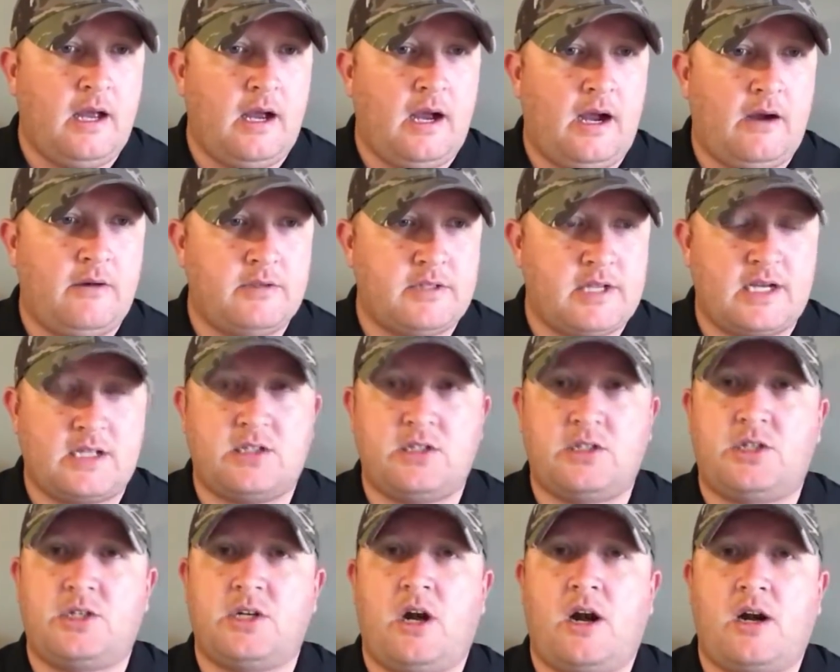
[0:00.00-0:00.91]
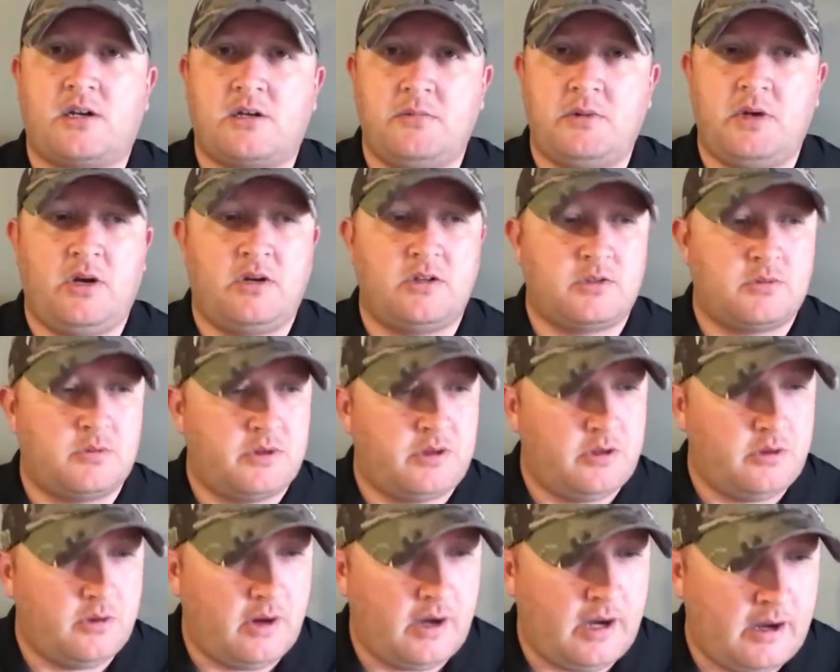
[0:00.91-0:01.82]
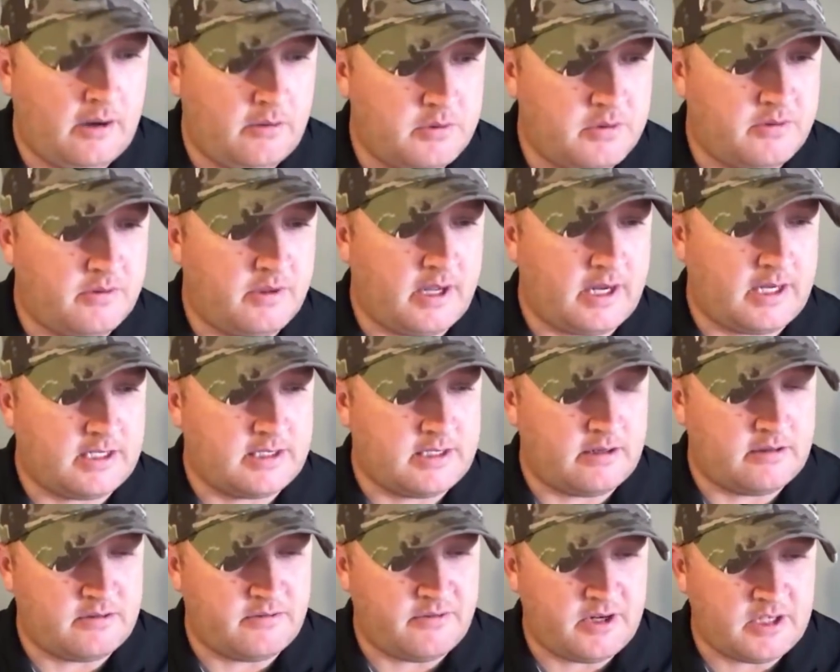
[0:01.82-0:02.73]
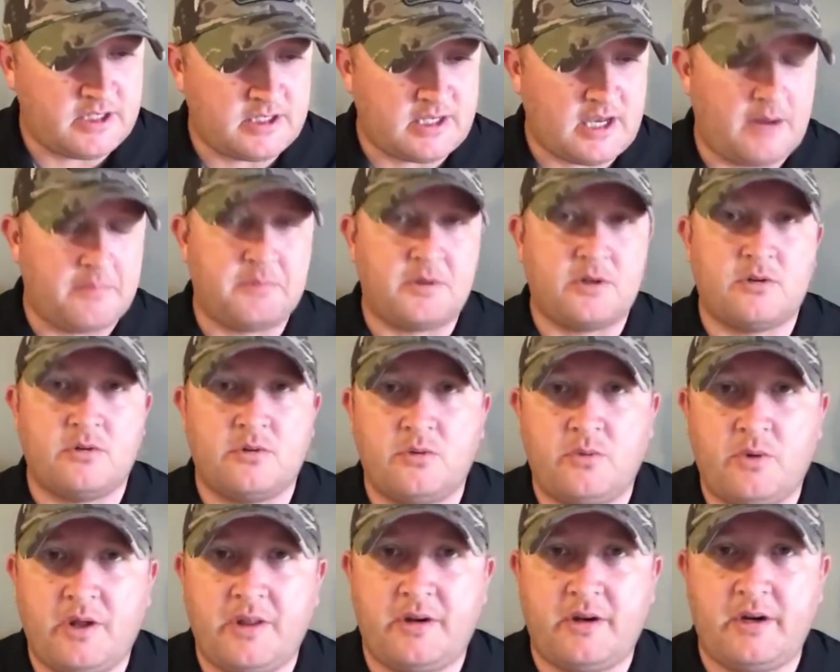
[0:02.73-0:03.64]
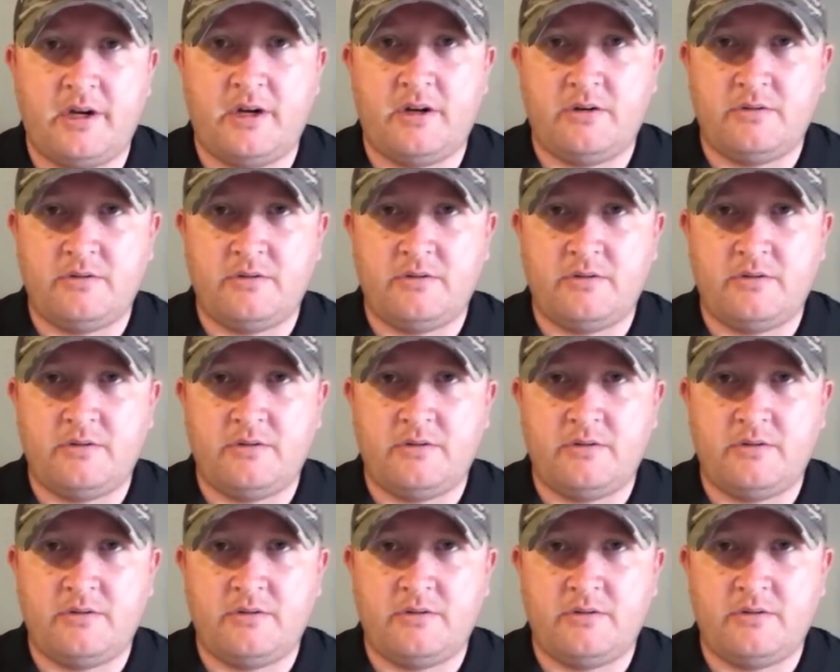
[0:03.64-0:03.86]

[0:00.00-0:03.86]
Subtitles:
was actually shocked, to be honest with you. I was, like I said, I was very skeptical to whether,